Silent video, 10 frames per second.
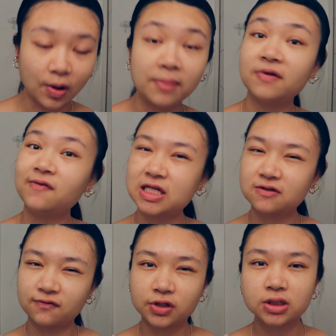wet my
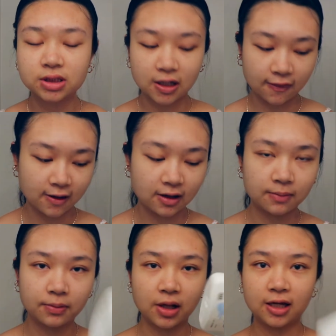face first and then
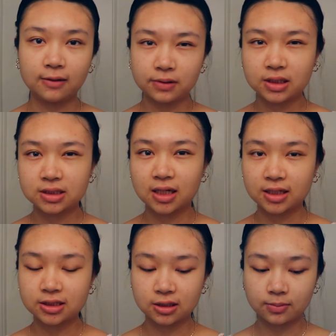apply a
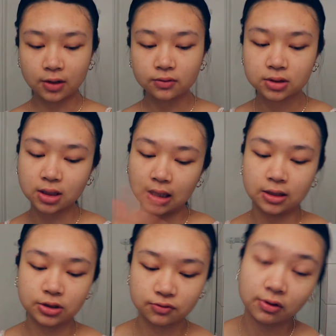pea-sized amount
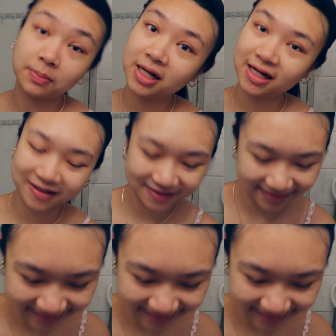and just rub it in.